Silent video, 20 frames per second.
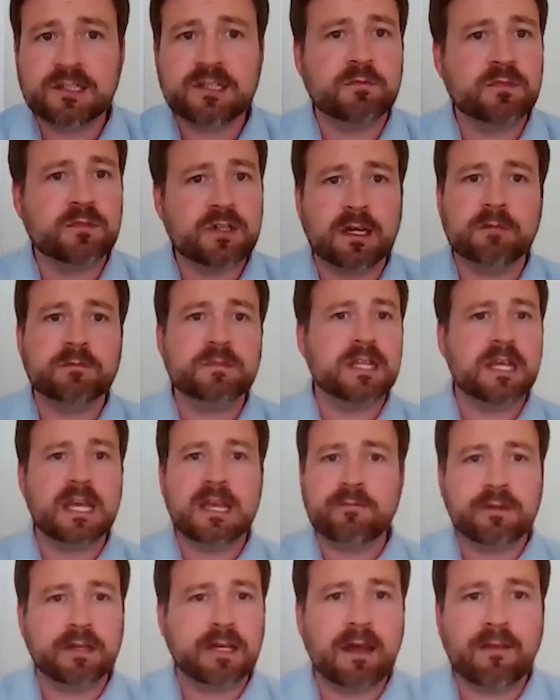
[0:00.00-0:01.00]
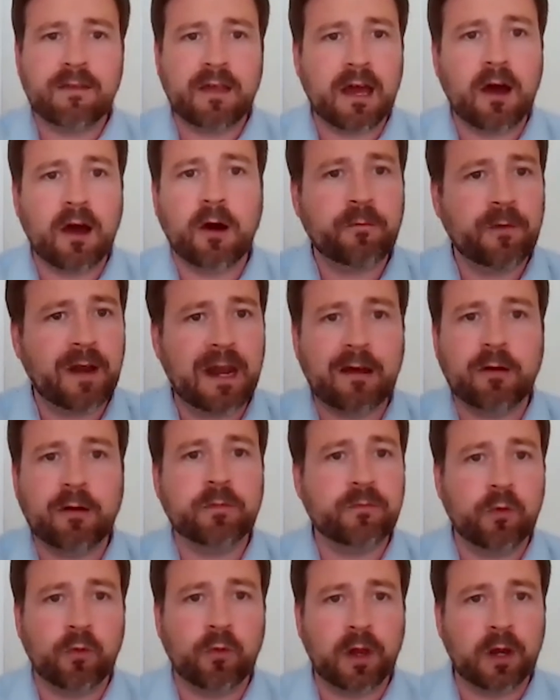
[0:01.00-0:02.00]
Sometimes they even get there half an hour
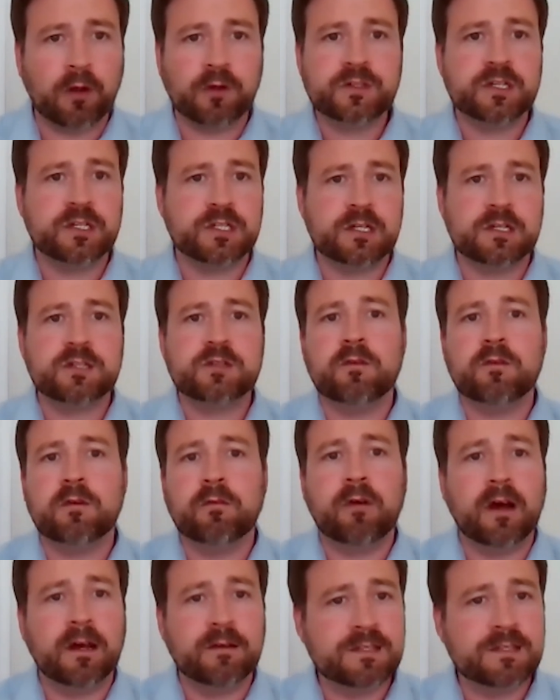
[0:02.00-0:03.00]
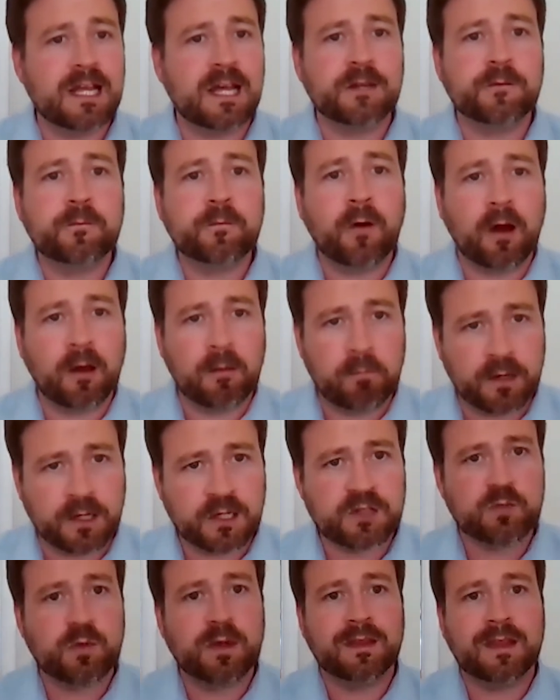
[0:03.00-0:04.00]
before the loss adjuster arrives. That's fine,
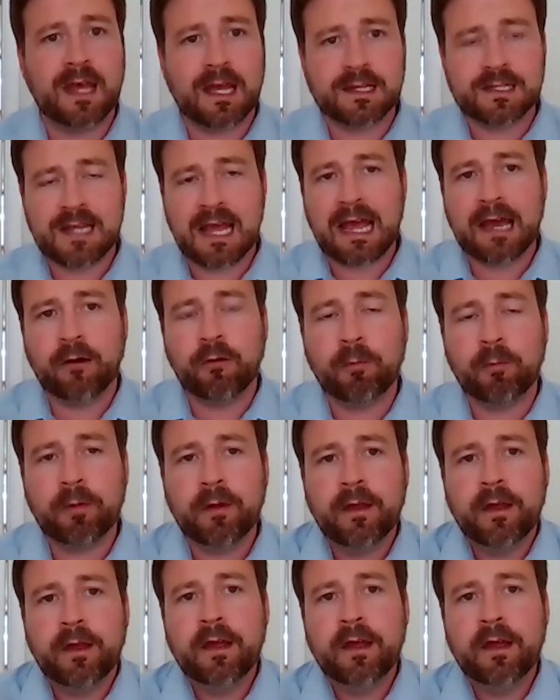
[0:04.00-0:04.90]
because we're there to help.